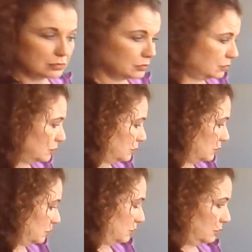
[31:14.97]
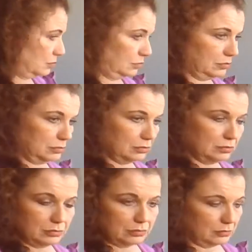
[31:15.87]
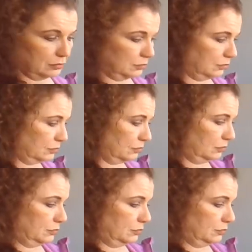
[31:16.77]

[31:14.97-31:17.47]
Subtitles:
[no speech]